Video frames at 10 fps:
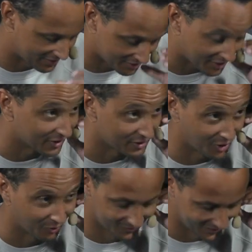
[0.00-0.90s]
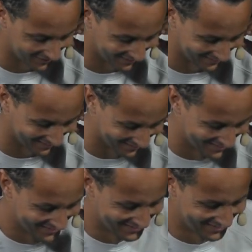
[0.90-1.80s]
as they say in the show.
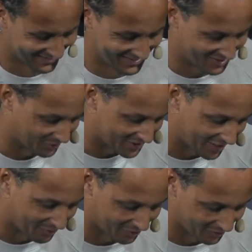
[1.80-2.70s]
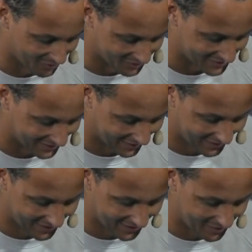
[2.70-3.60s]
So it's Game of Thrones.
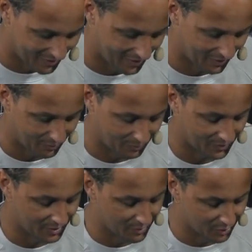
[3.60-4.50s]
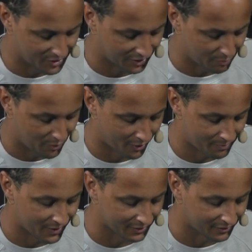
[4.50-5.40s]
In the music
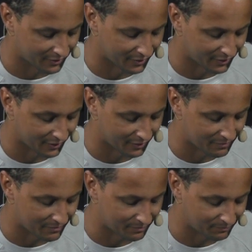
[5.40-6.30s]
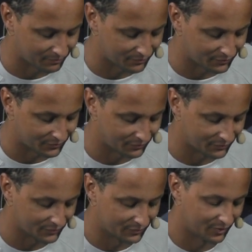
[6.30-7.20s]
department,
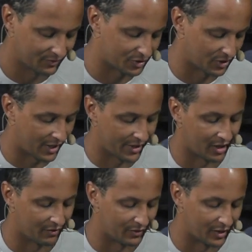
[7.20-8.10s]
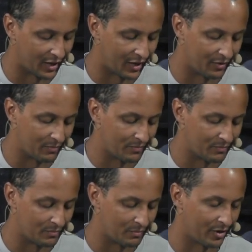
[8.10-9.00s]
there's a lot of
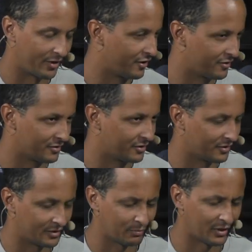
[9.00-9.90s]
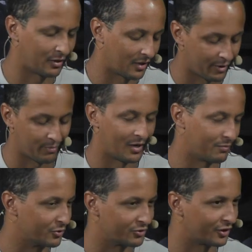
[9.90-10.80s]
modern. They play a lot of
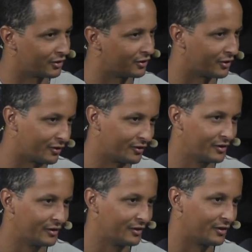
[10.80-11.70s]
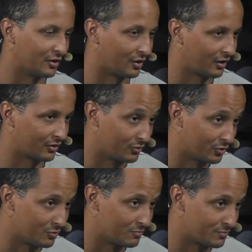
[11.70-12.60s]
pop music in the locker
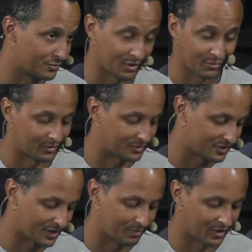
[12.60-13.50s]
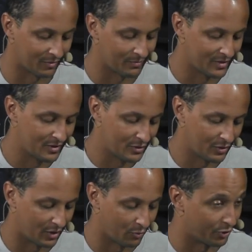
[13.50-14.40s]
room. Sometimes it's hip hop.
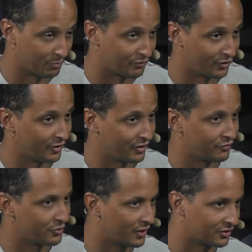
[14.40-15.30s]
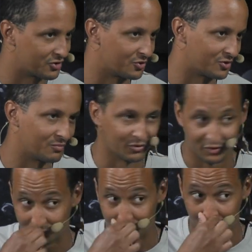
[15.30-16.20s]
What do you prefer? If you get to choose the
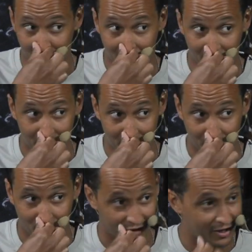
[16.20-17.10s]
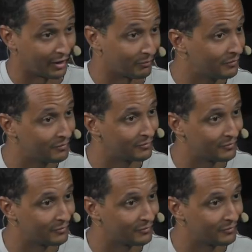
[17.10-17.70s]
music before a game,